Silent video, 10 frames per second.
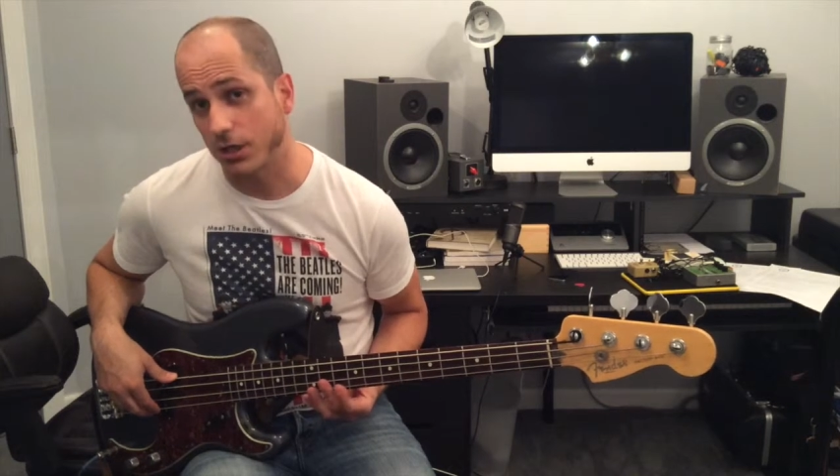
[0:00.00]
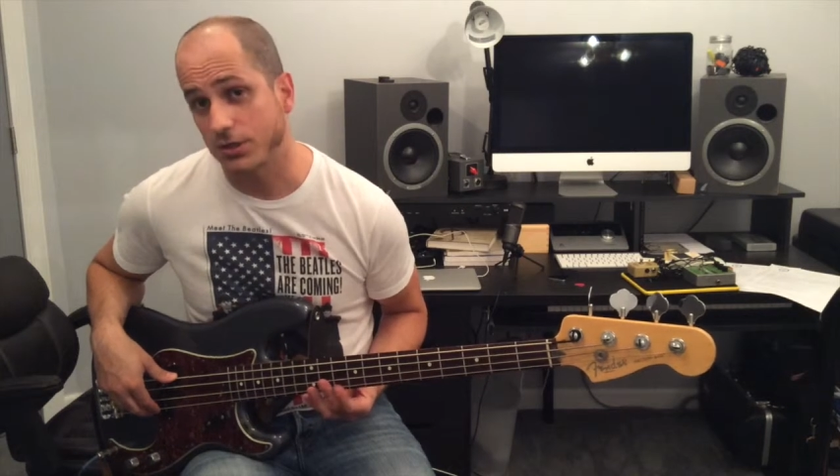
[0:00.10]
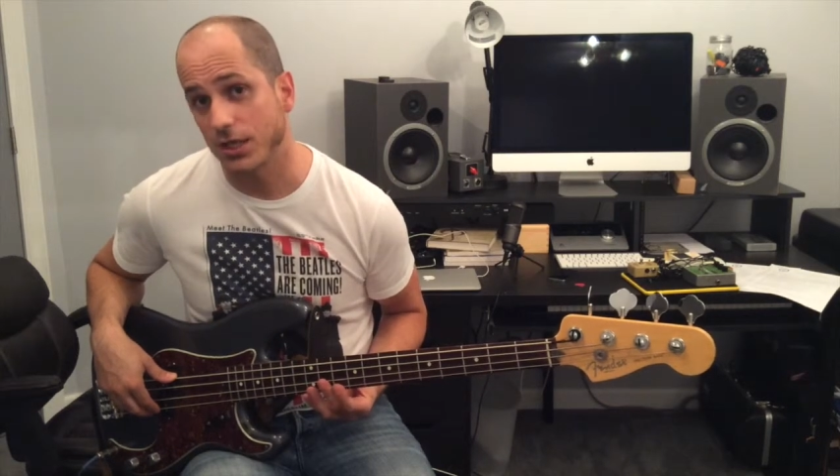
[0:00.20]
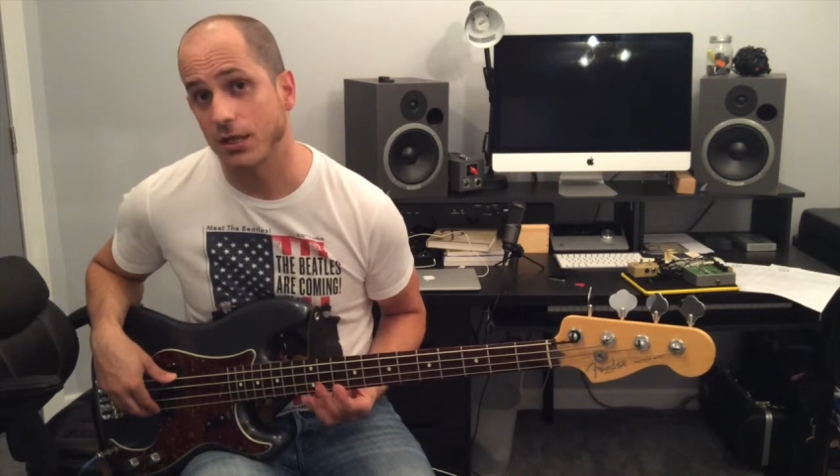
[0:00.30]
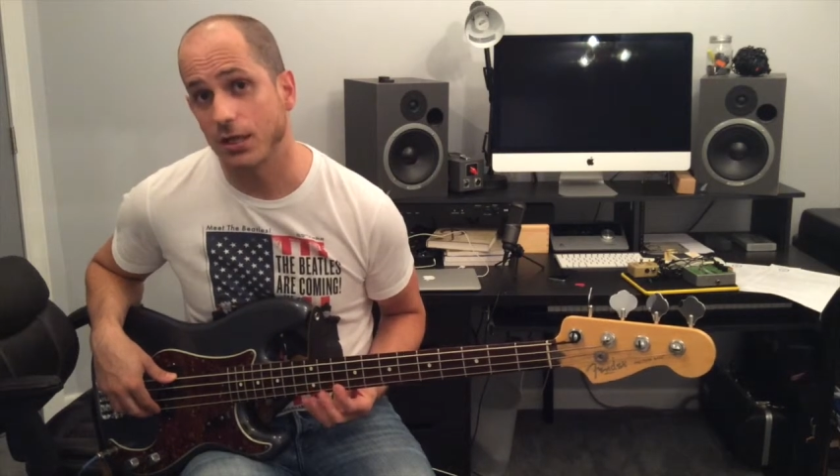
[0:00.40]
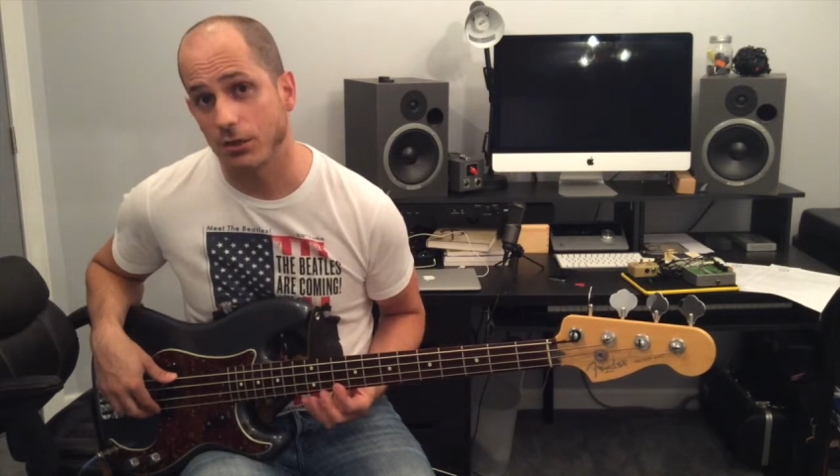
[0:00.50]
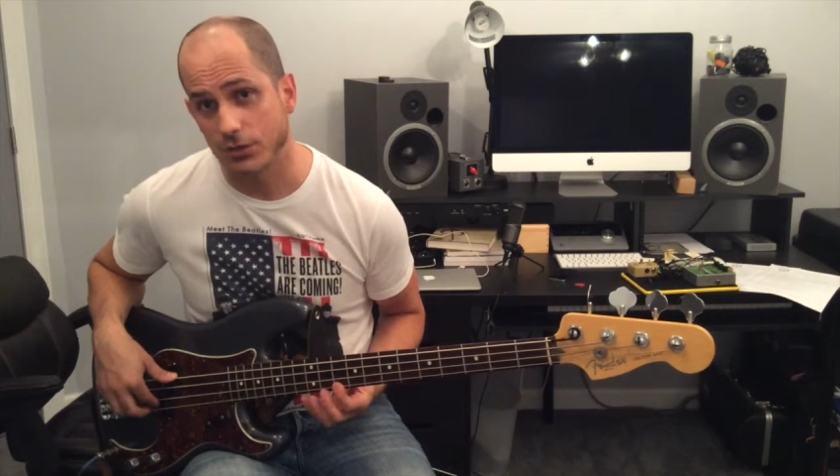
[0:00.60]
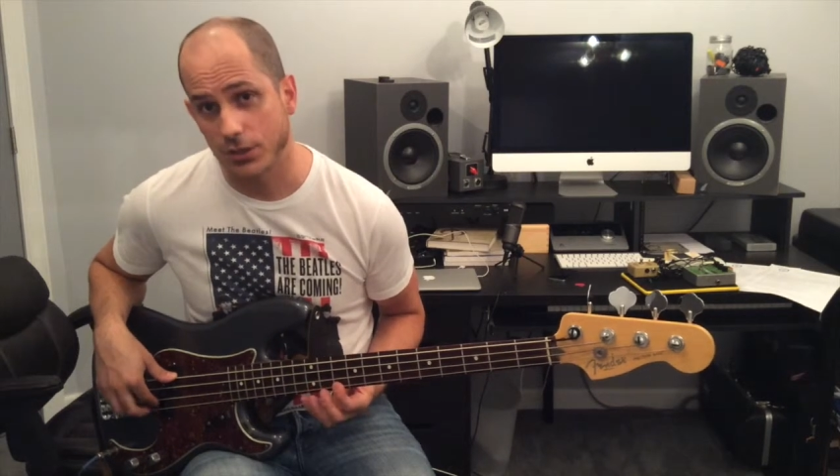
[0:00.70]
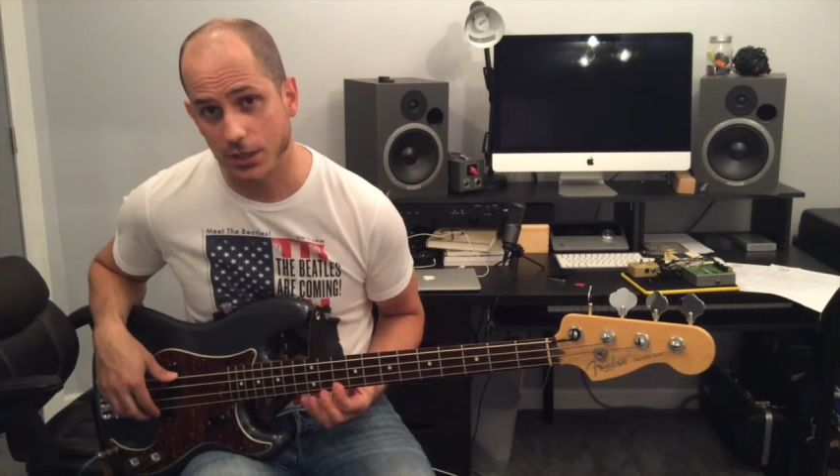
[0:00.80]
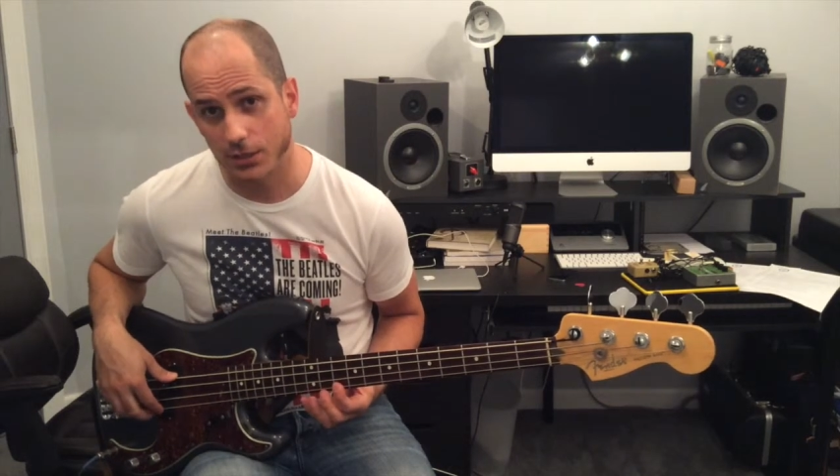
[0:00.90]
on 10 now,
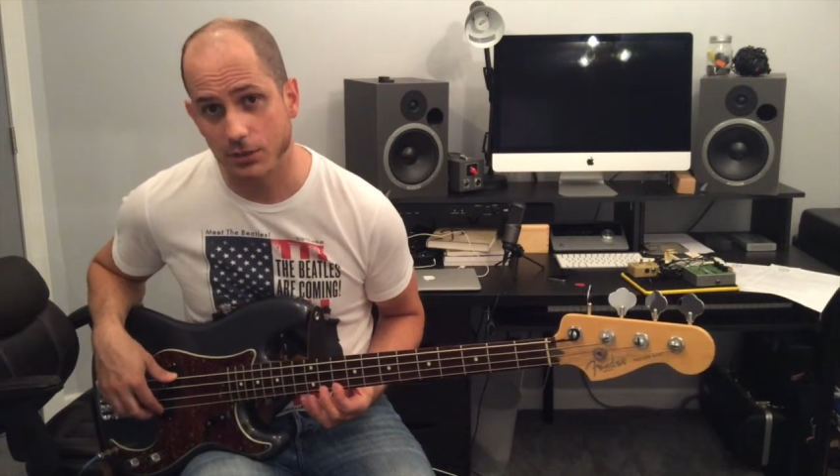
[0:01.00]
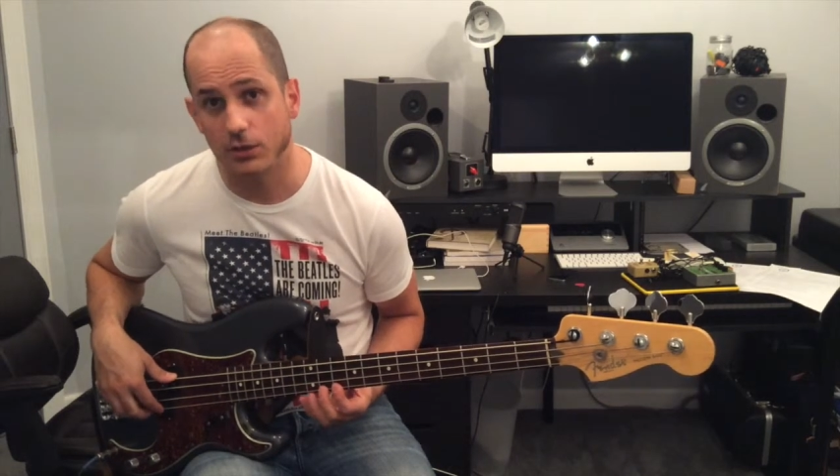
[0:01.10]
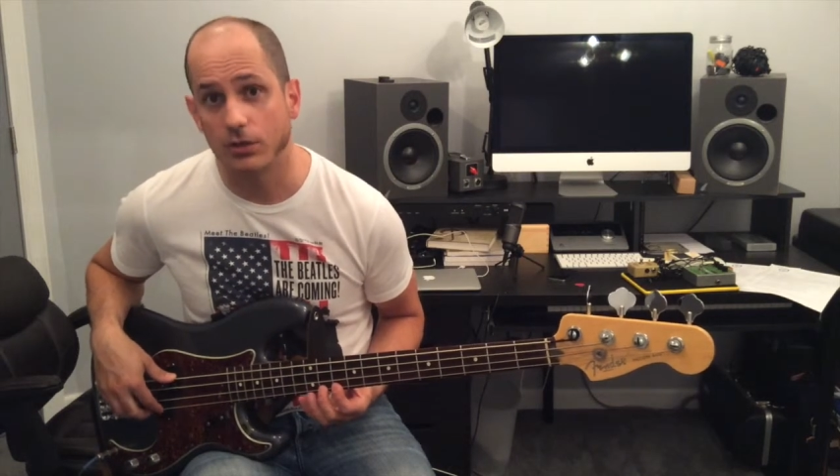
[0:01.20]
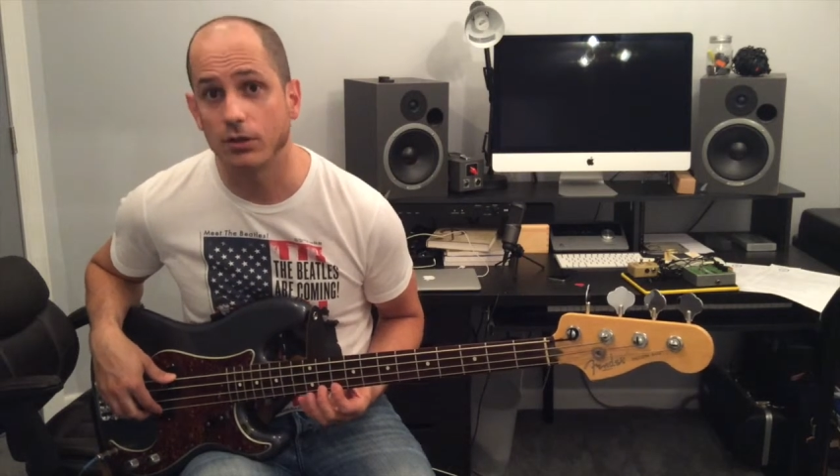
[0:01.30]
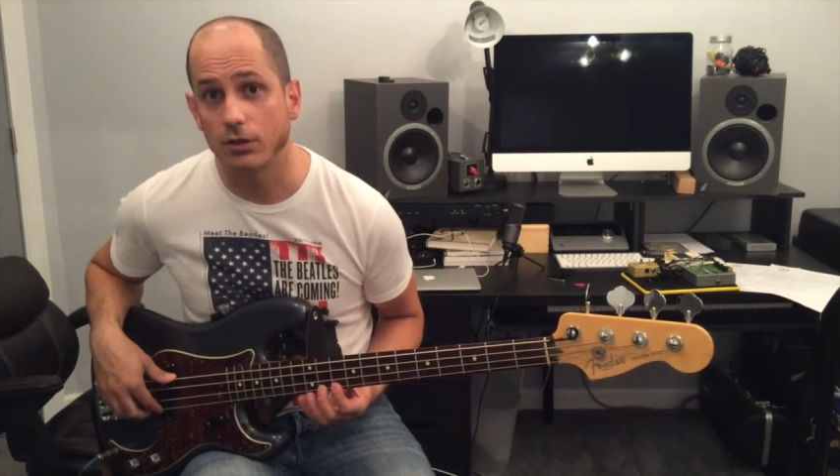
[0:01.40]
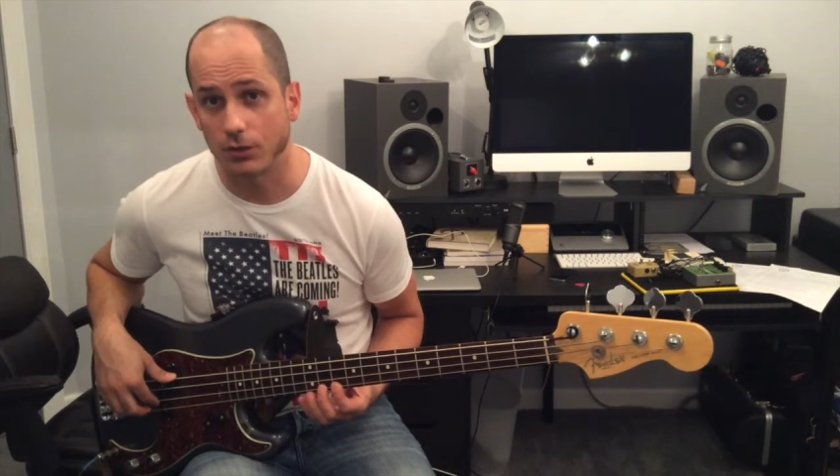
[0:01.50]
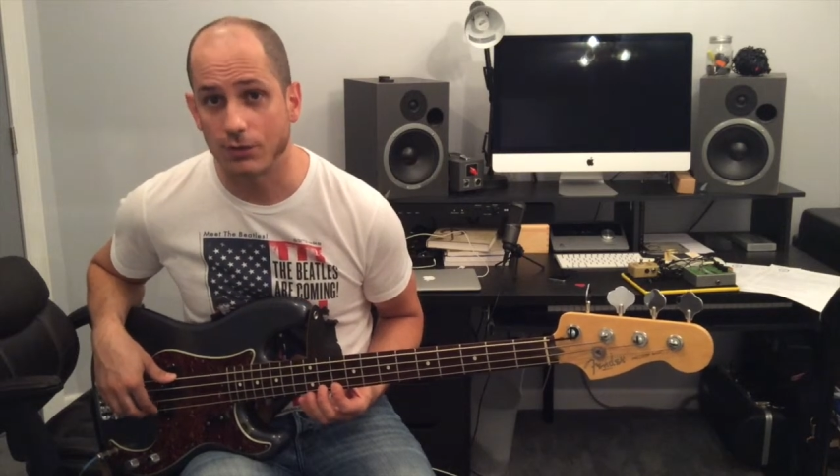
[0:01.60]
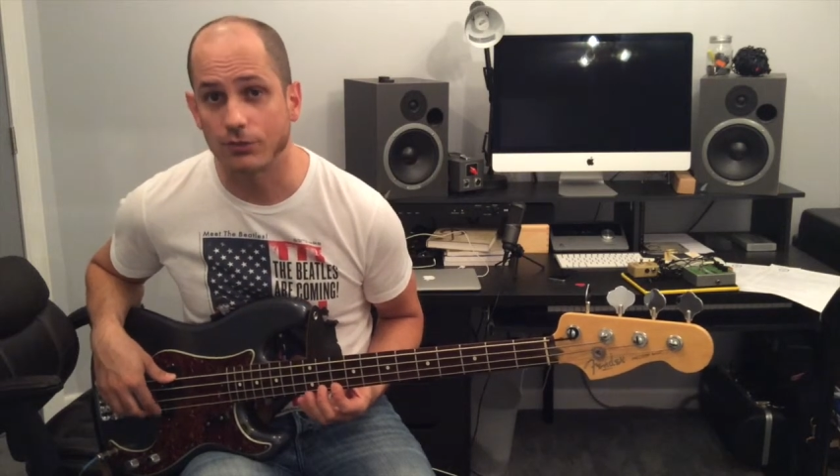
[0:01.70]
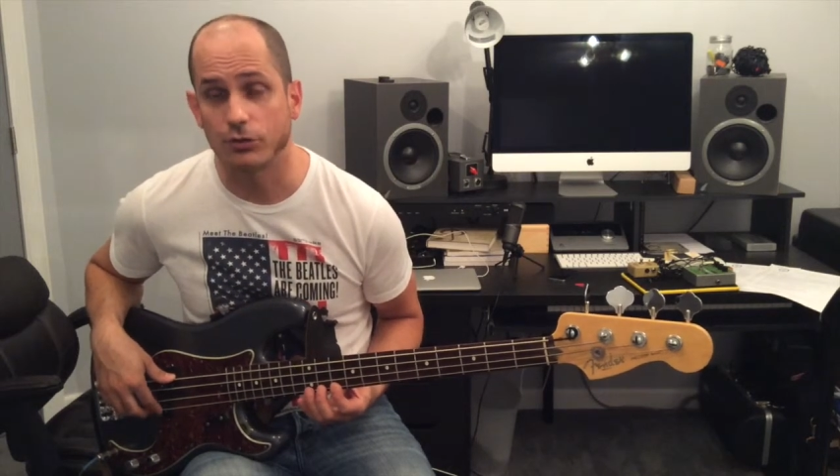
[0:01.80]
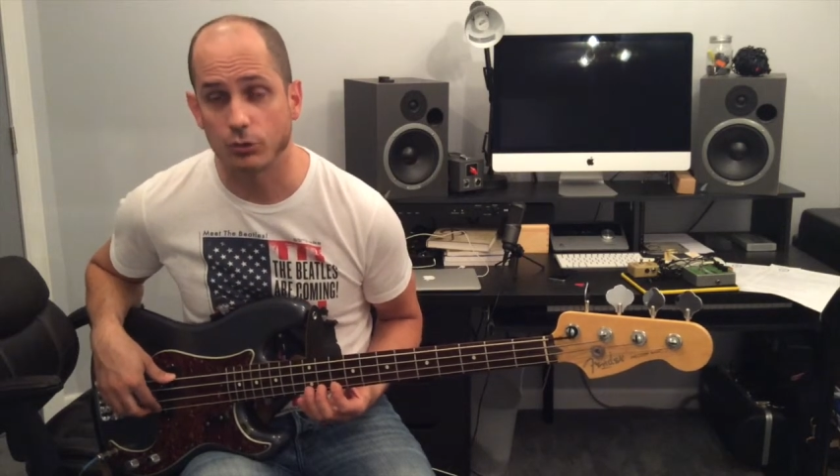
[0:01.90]
10,
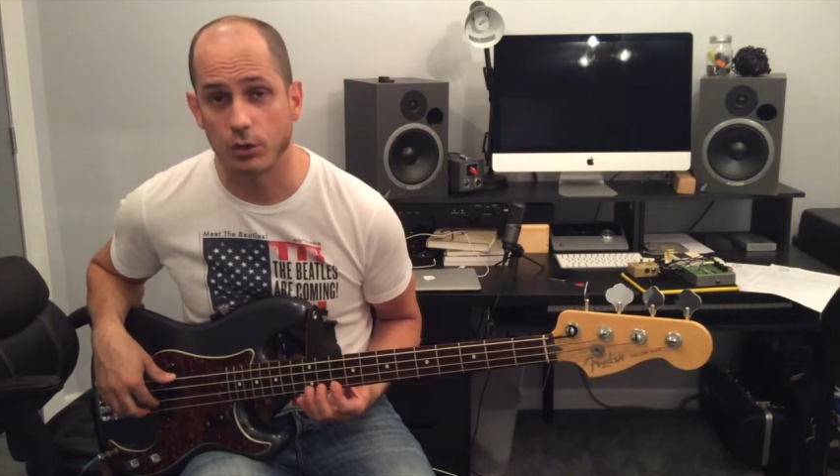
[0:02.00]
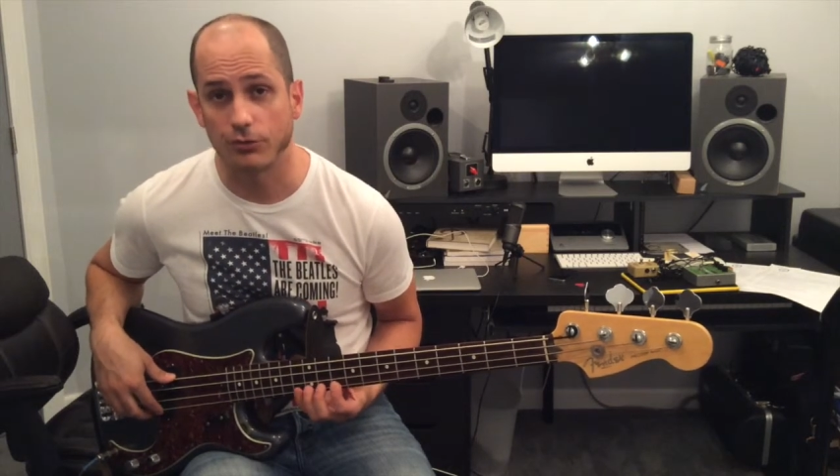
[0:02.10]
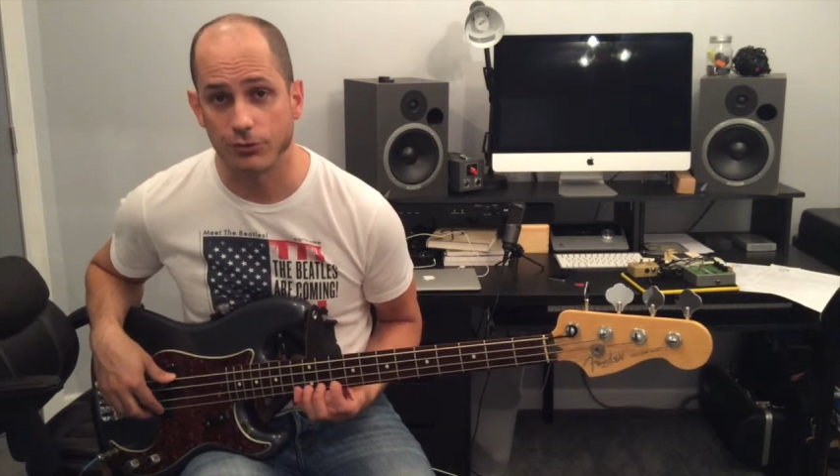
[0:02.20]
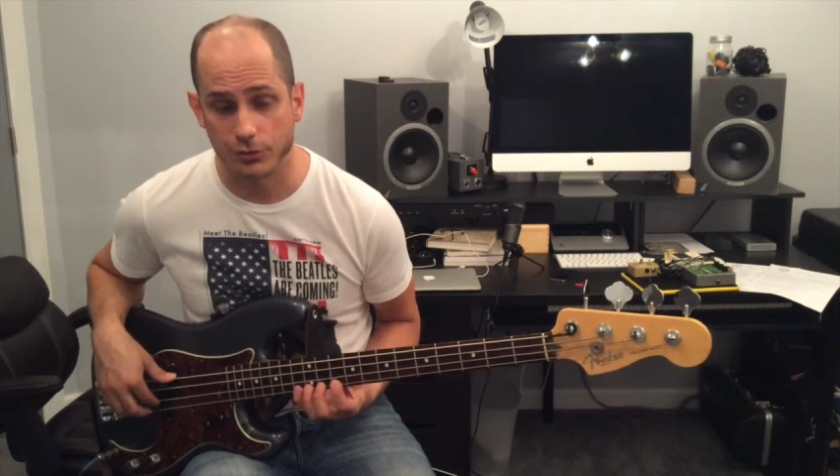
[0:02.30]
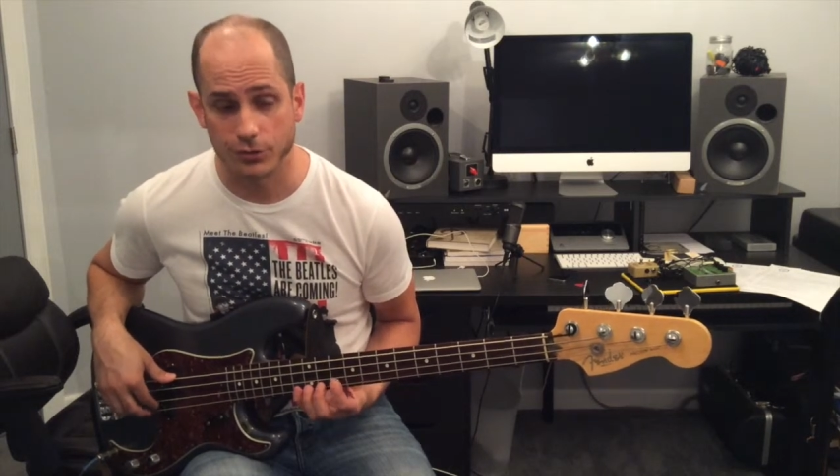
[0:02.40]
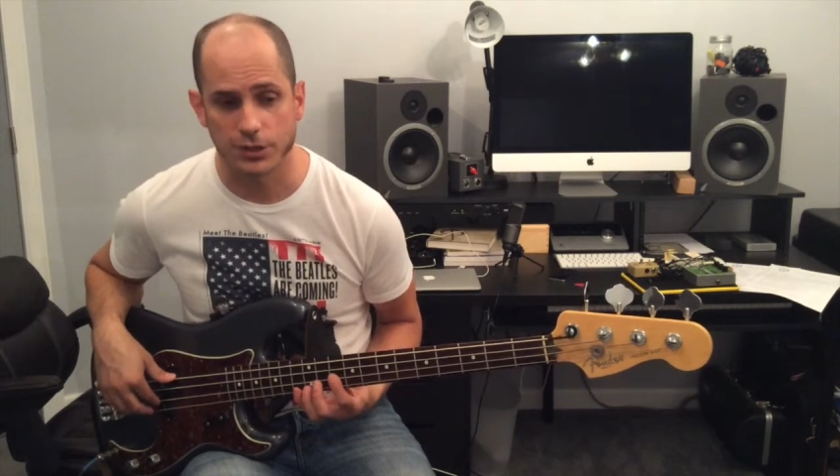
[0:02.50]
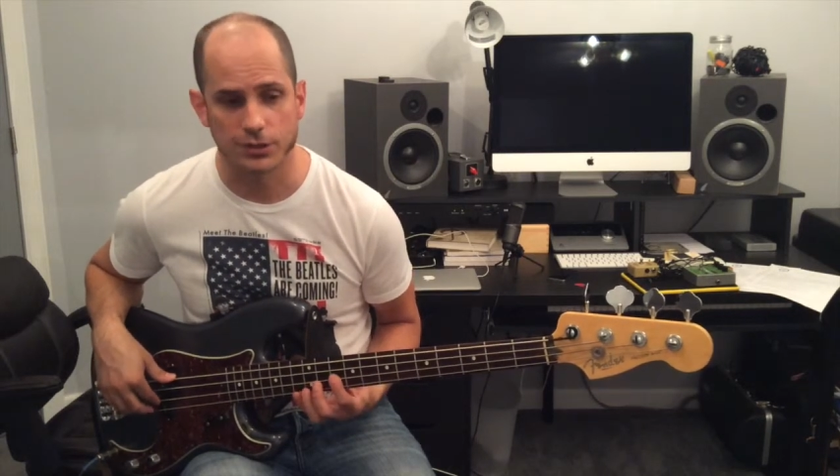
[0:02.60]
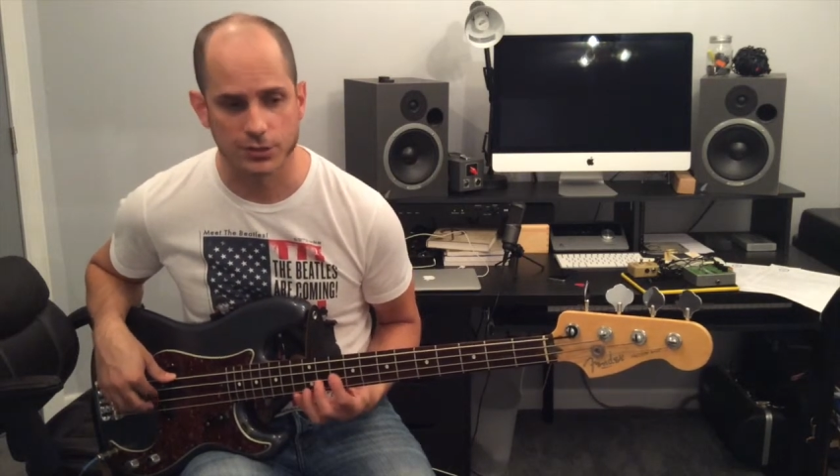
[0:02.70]
11, 12, 13,